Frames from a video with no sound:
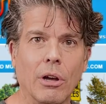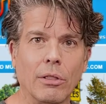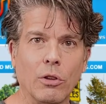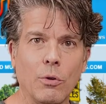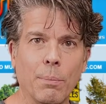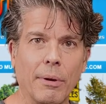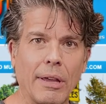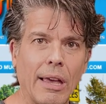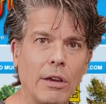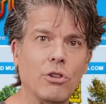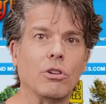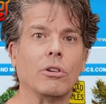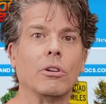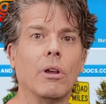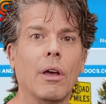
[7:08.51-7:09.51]
on
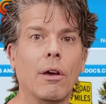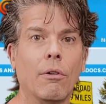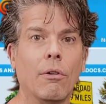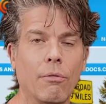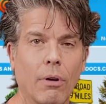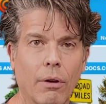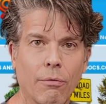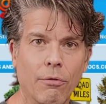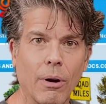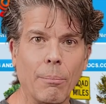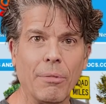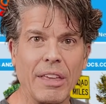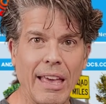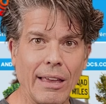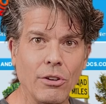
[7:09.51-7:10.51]
lubrication
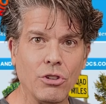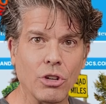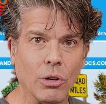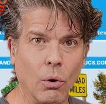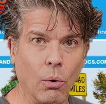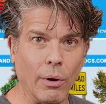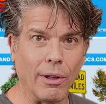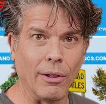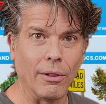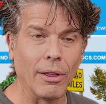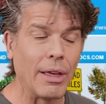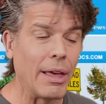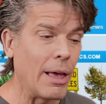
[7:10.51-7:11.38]
from the engine oil.